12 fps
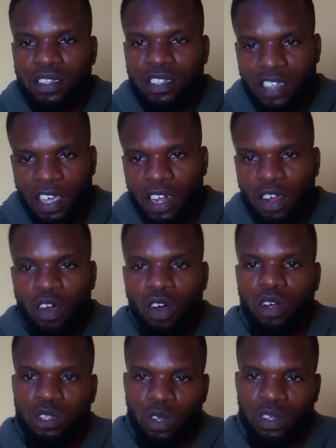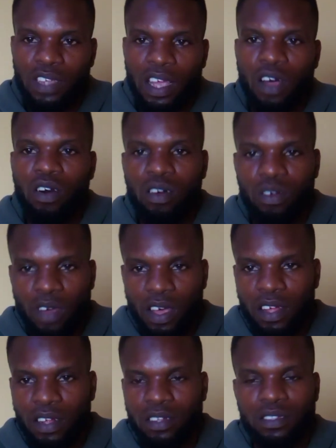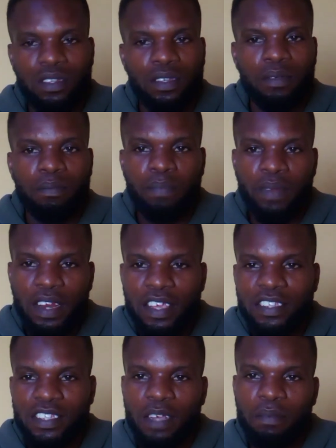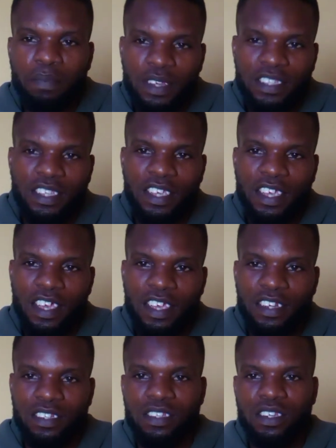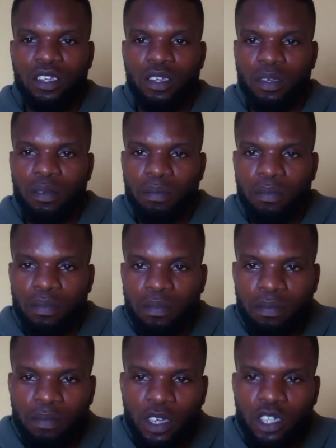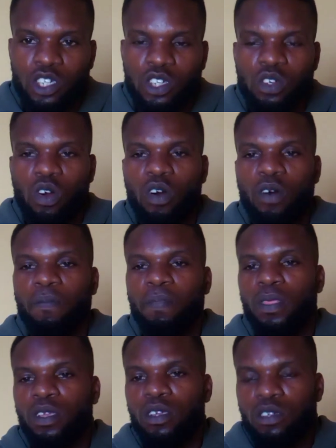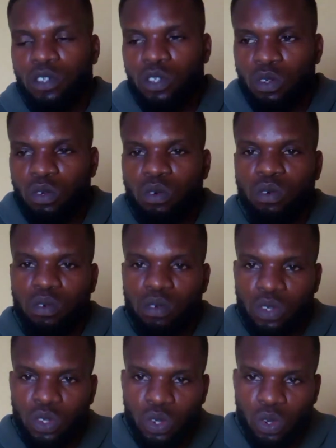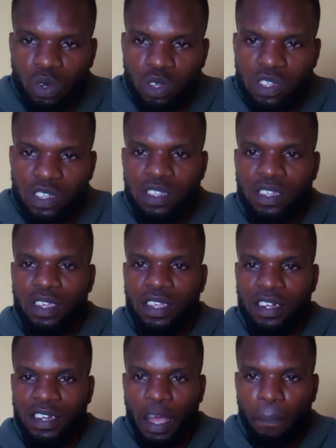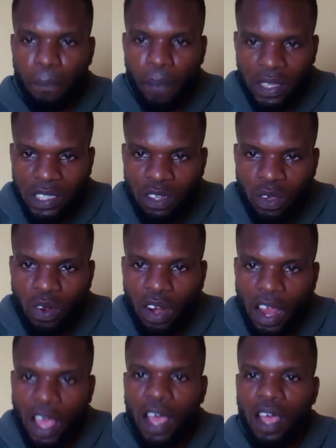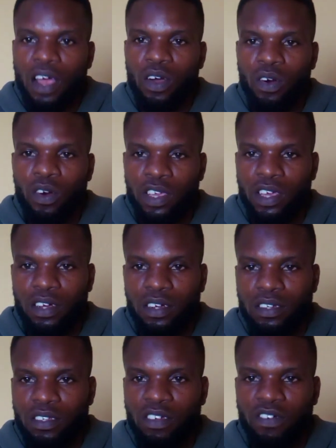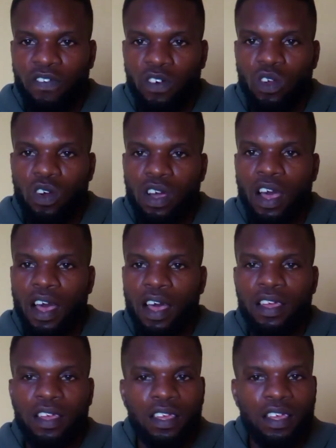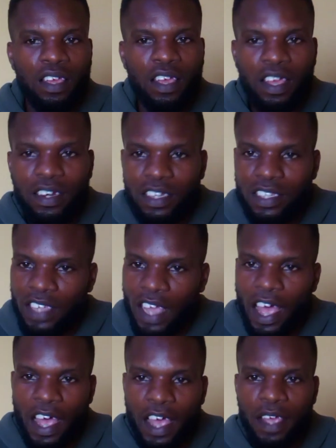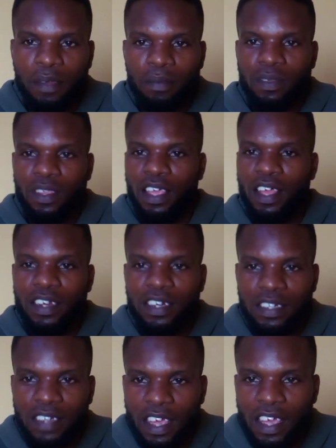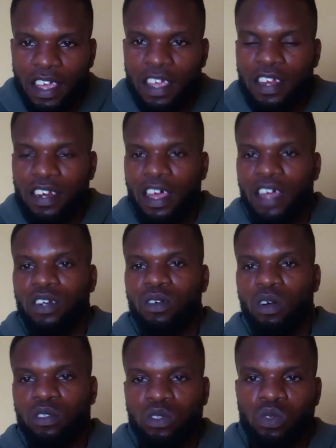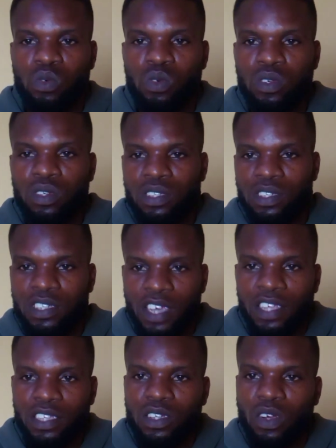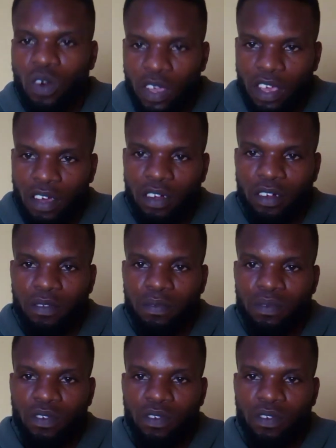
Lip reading: Shell or Total or Girl, please and please again, make sure you use that particular oil for your car. Anytime, any day that you want to change oil